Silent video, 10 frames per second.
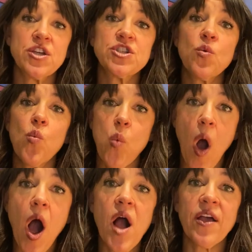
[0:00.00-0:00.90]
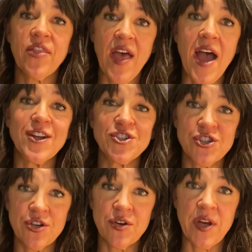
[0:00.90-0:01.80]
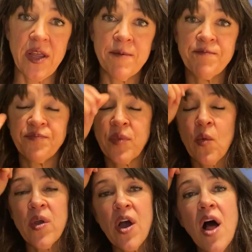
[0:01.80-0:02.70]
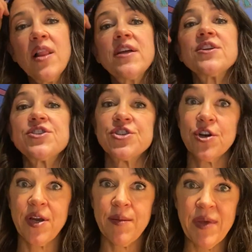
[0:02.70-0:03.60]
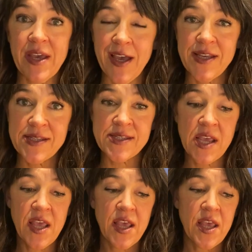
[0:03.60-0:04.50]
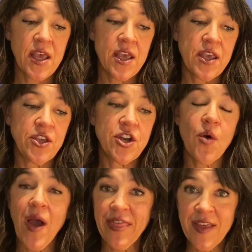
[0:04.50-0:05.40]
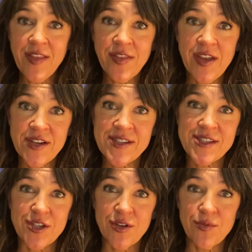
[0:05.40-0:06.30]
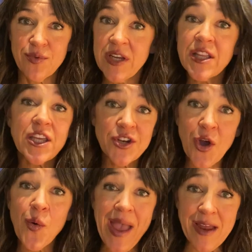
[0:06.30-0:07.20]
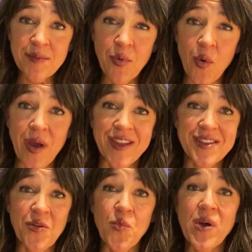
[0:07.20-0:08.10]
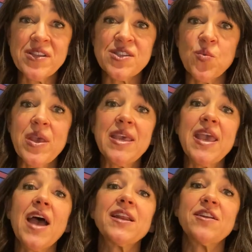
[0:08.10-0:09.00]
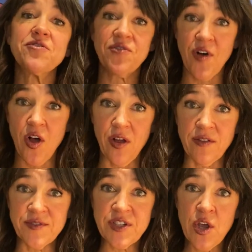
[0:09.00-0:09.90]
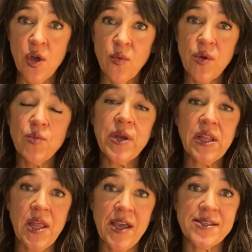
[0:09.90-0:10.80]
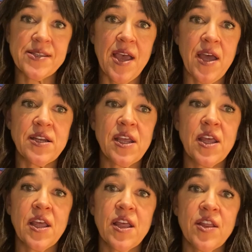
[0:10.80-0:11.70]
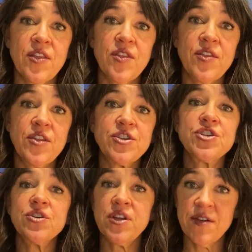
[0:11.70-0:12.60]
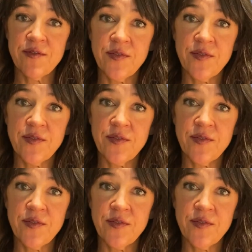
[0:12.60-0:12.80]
to walk that journey. We call it a journey because, you know, I think that there's really no end point, that once we get involved, we realize that the journey